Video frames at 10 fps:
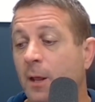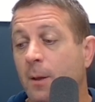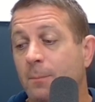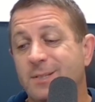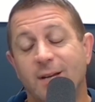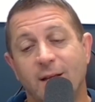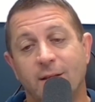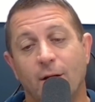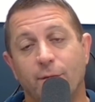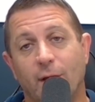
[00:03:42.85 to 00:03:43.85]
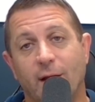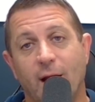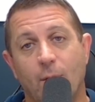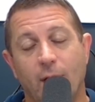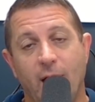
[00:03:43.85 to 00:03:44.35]
But sitting in there for like an
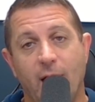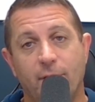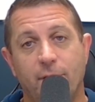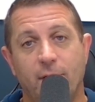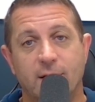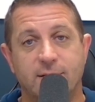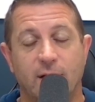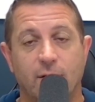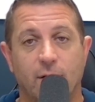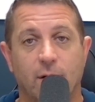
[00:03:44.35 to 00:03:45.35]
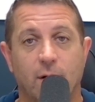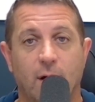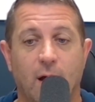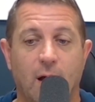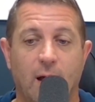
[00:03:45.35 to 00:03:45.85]
hour and a half at dinner
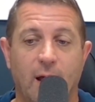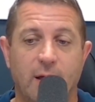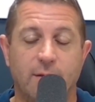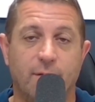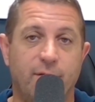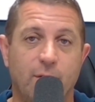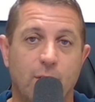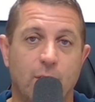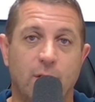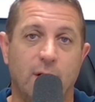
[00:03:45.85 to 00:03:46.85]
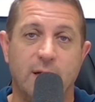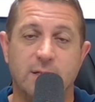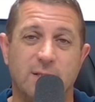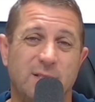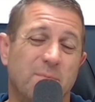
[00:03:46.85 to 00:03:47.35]
and the food
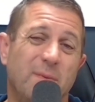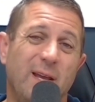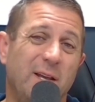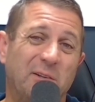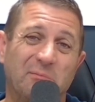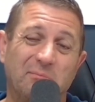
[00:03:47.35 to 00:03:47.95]
is, to me,